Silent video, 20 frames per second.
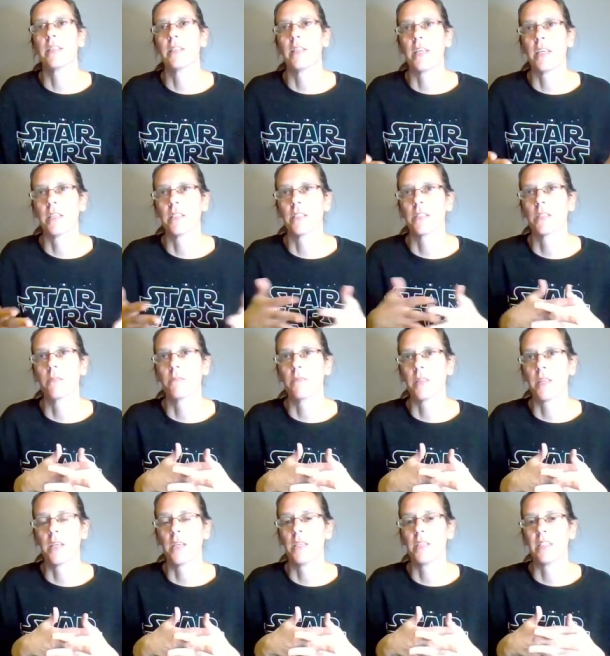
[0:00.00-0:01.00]
can think of
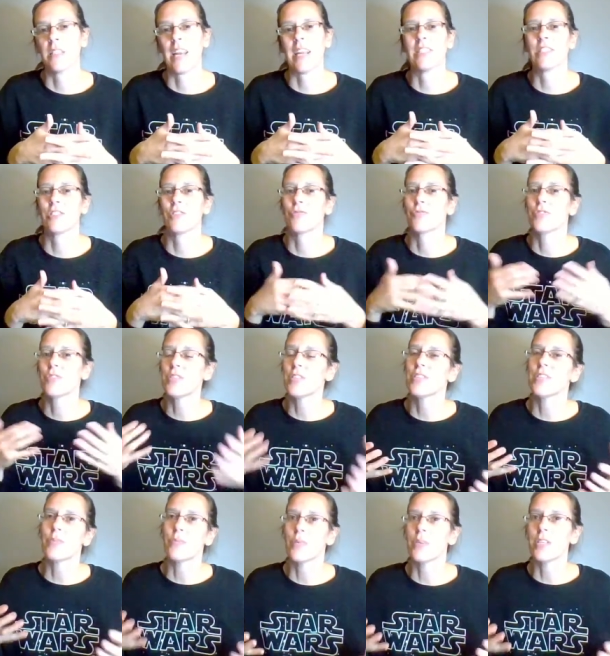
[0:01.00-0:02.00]
some things that I just
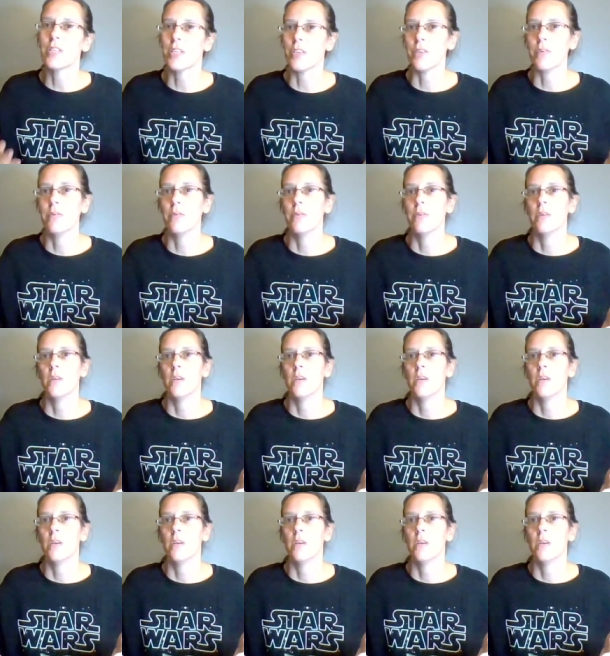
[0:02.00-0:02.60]
really didn't want to do.